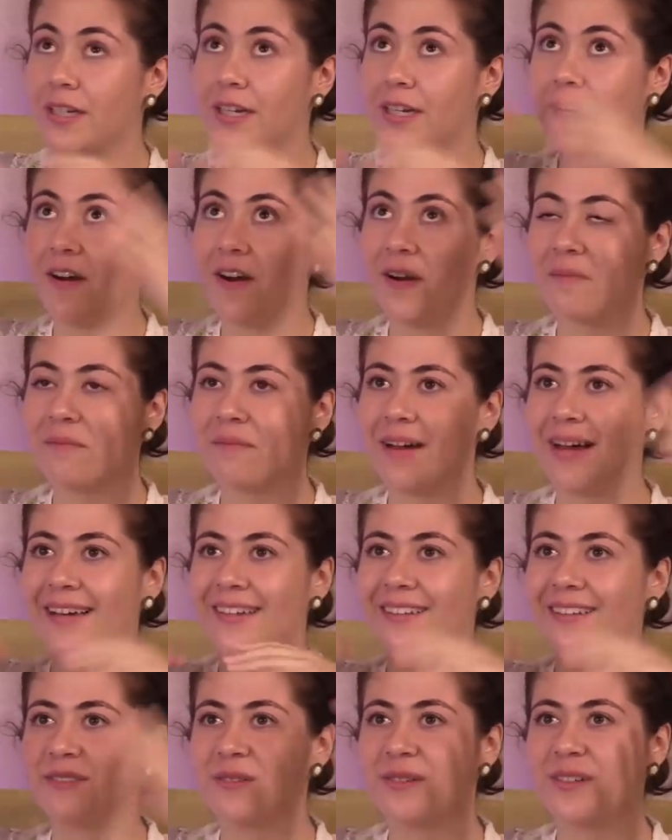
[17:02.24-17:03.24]
clear our
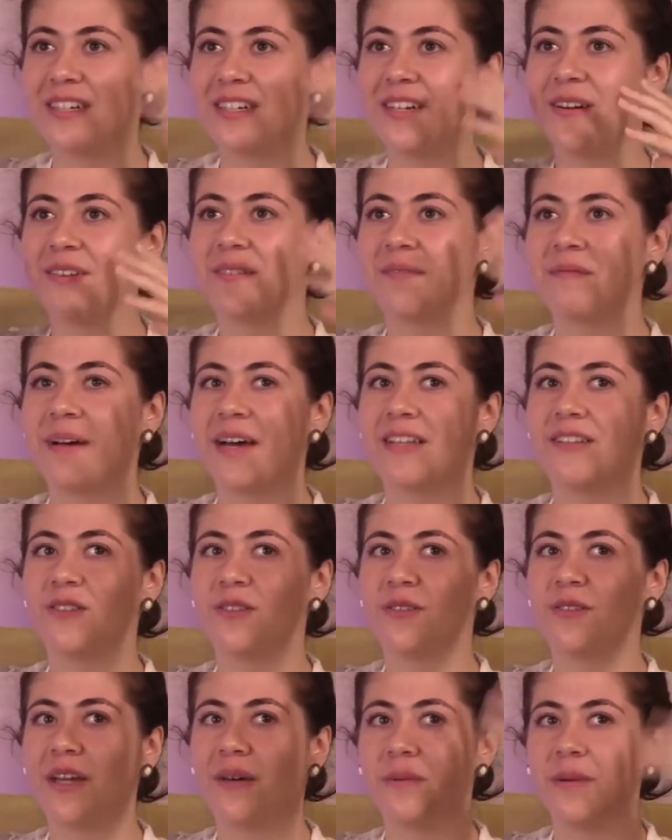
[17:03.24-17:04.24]
mind to clear the mind
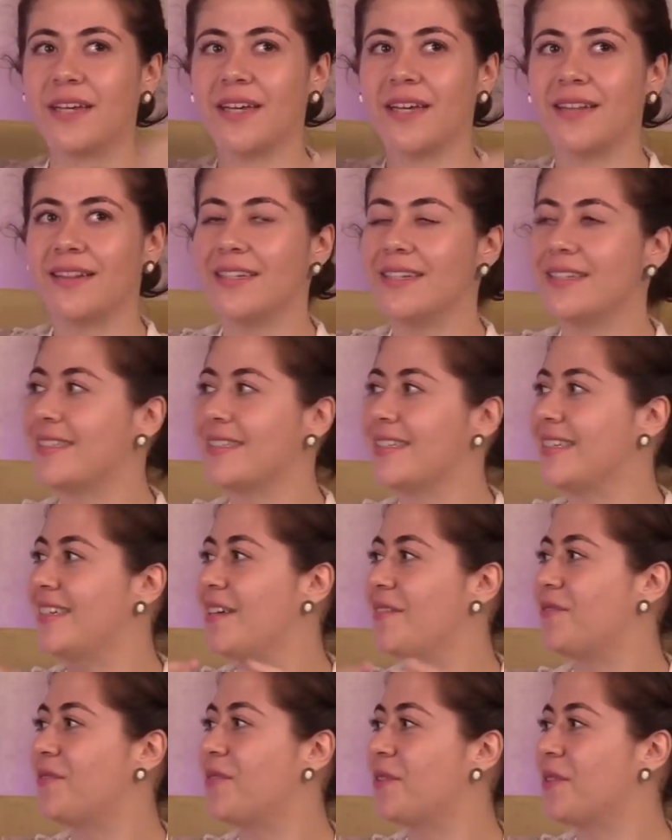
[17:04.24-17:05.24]
so that we can listen
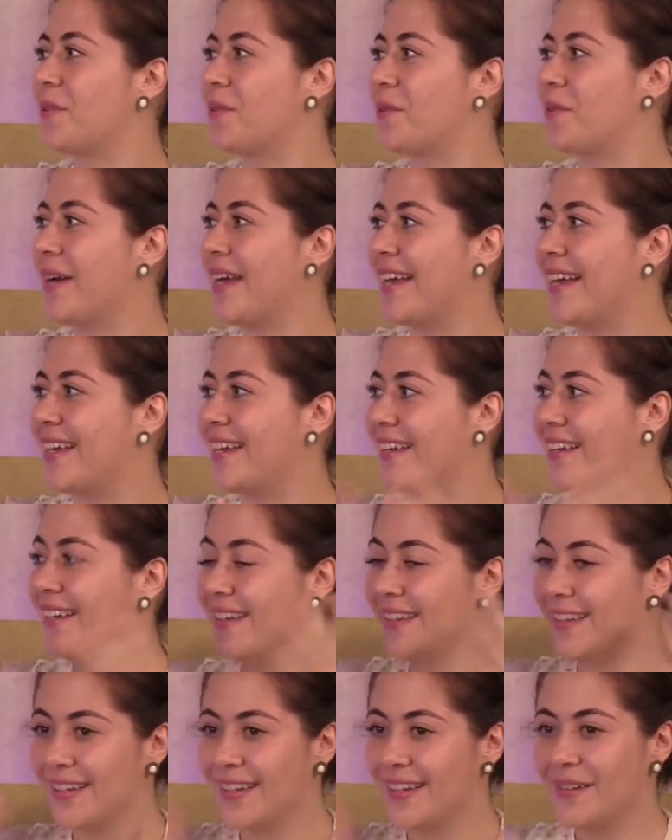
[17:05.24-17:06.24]
in a fuller way and a
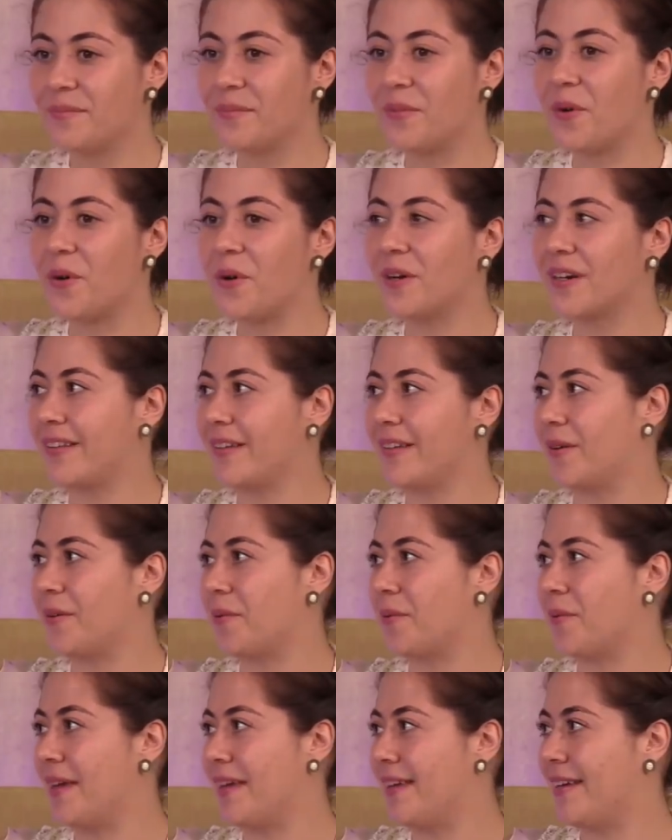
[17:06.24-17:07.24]
mm. more clear
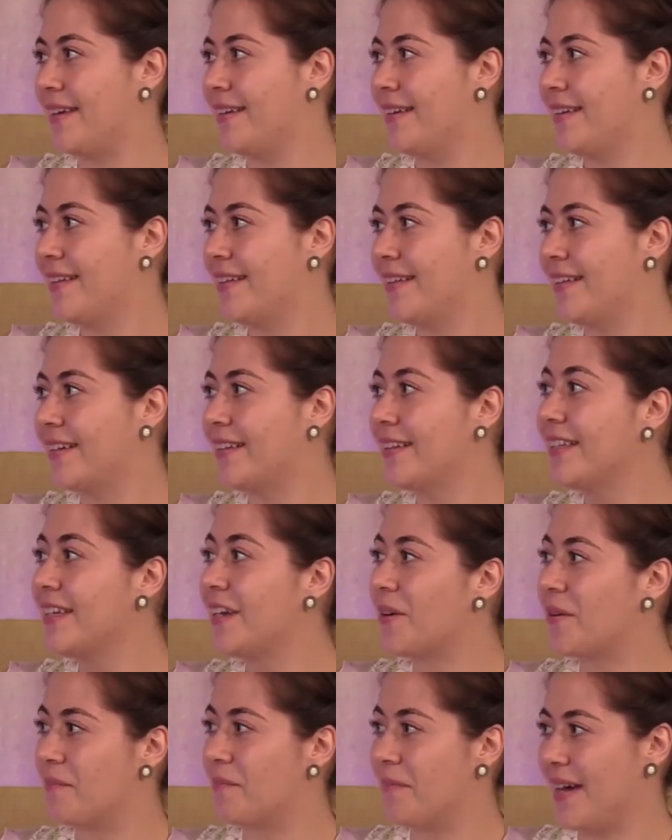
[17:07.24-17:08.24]
way a
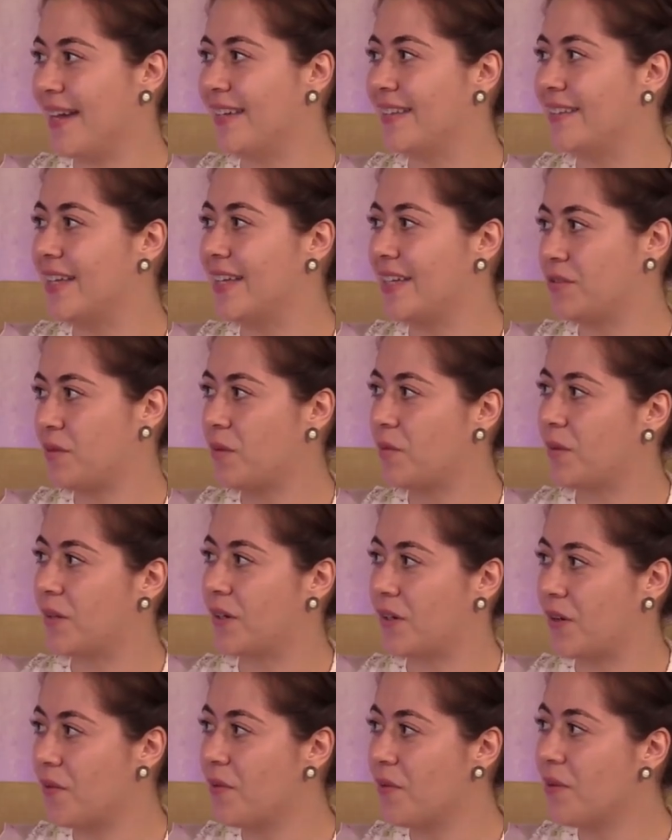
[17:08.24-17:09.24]
clear mind. That's what
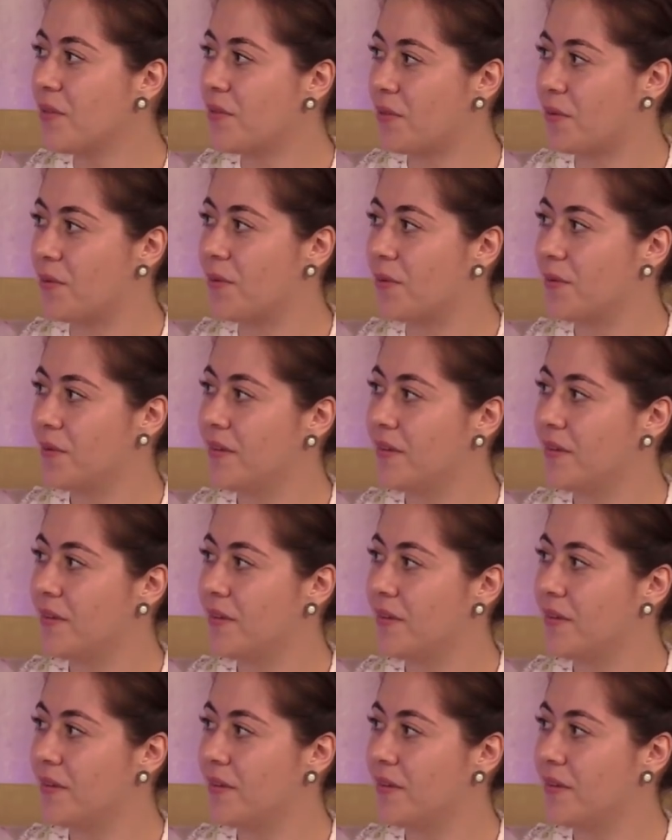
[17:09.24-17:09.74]
we're going through.